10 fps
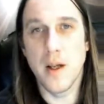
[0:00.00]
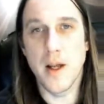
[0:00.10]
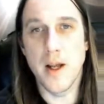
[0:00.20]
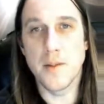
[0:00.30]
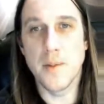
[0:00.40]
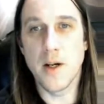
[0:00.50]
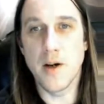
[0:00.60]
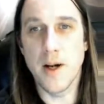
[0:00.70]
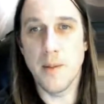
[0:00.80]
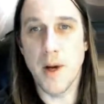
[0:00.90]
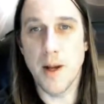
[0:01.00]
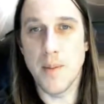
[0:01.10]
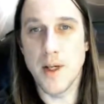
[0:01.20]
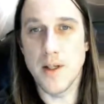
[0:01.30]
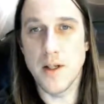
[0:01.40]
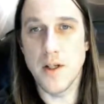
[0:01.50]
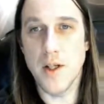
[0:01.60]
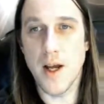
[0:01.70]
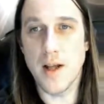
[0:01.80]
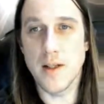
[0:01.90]
It has been graded by
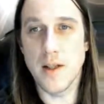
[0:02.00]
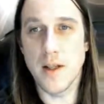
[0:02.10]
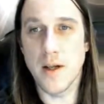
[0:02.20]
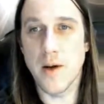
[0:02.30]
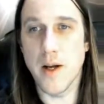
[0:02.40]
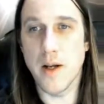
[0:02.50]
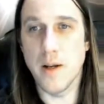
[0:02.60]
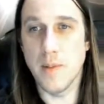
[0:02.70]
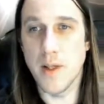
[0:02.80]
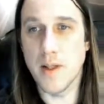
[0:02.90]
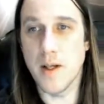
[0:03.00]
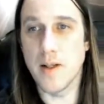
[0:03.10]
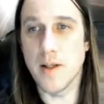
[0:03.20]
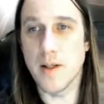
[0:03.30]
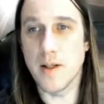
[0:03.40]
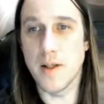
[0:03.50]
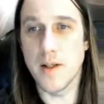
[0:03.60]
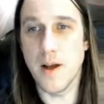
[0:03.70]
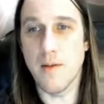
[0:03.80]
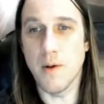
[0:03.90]
PCGS and they graded it Mint State
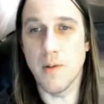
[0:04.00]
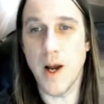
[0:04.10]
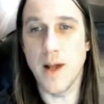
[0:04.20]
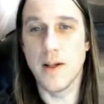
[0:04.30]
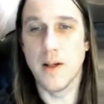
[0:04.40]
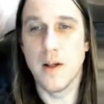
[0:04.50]
67 red.